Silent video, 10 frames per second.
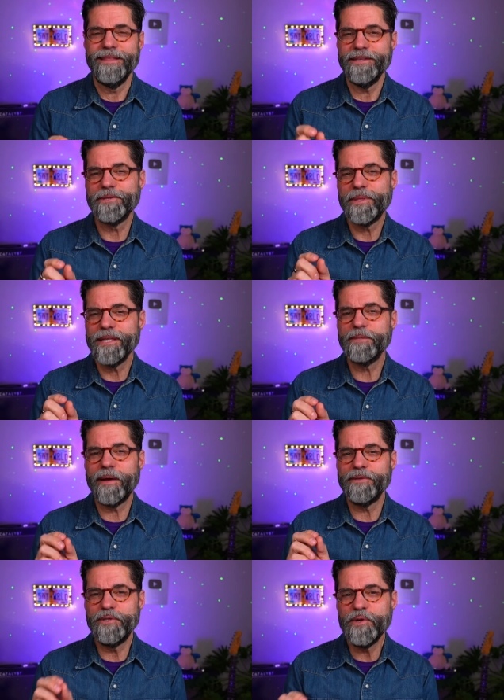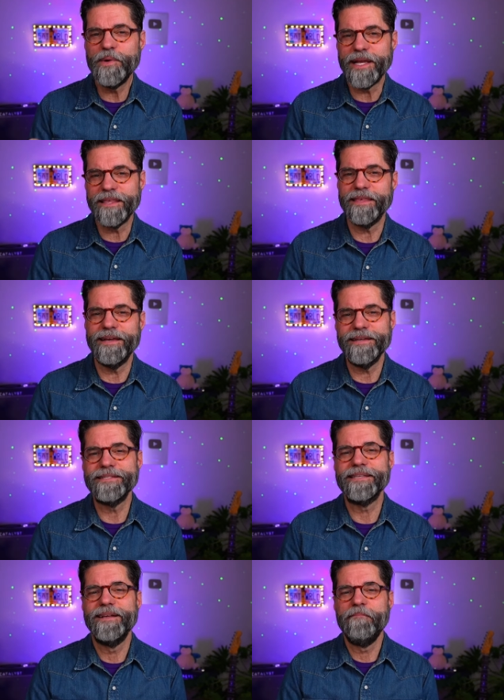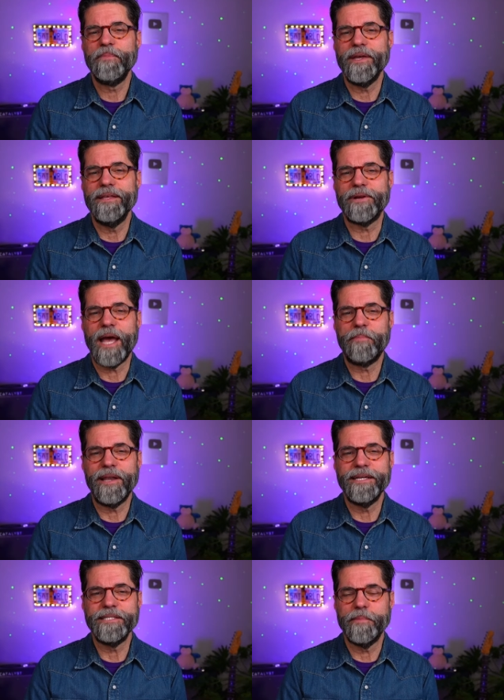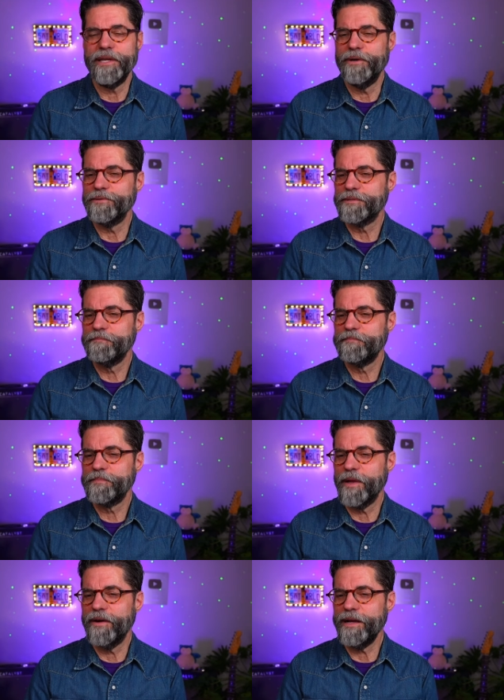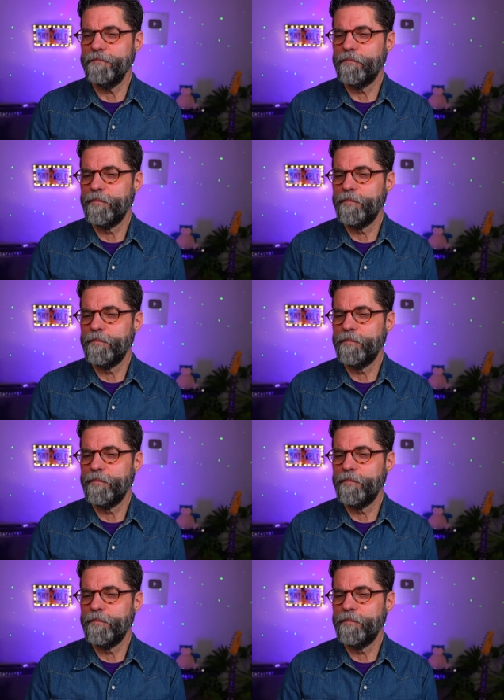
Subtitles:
These are things about doing things, and they're capitalized in my notes. All right?